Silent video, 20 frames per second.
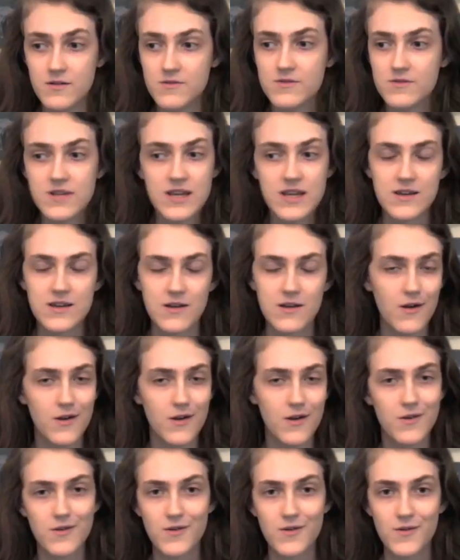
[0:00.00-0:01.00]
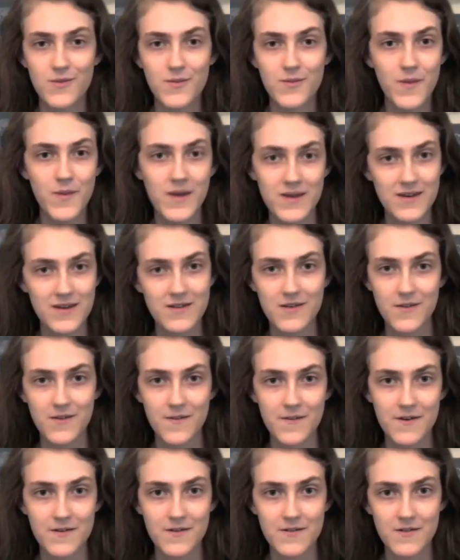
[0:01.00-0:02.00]
take it on, make it your
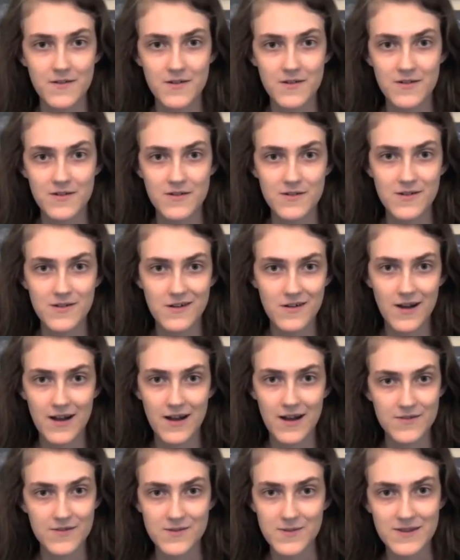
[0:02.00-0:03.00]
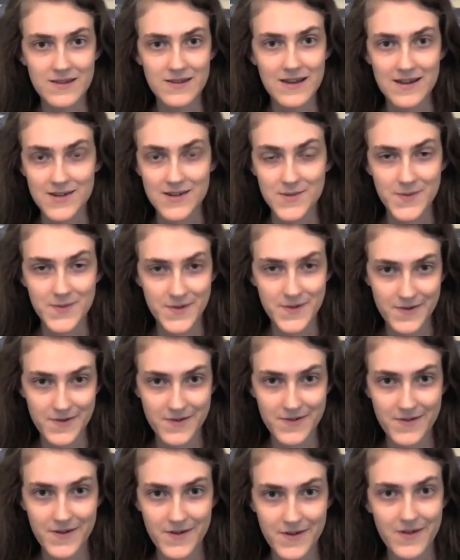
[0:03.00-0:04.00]
thing. You don't have to be the expert
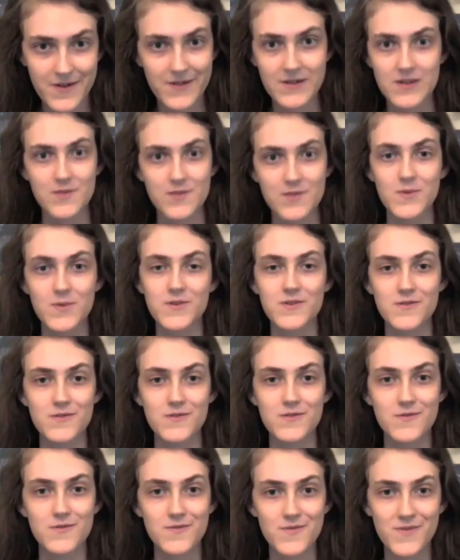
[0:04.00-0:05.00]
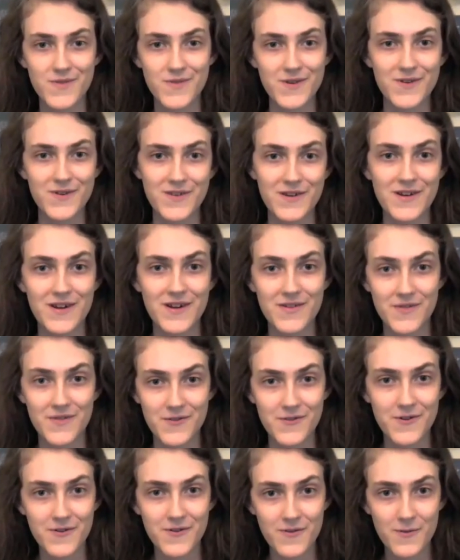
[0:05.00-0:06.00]
on it, but you'll learn enough
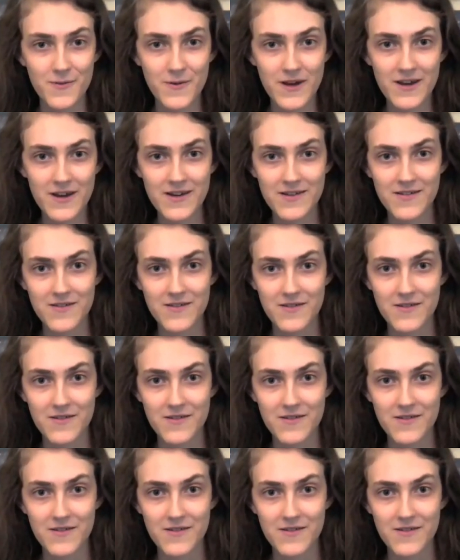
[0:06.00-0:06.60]
along the way.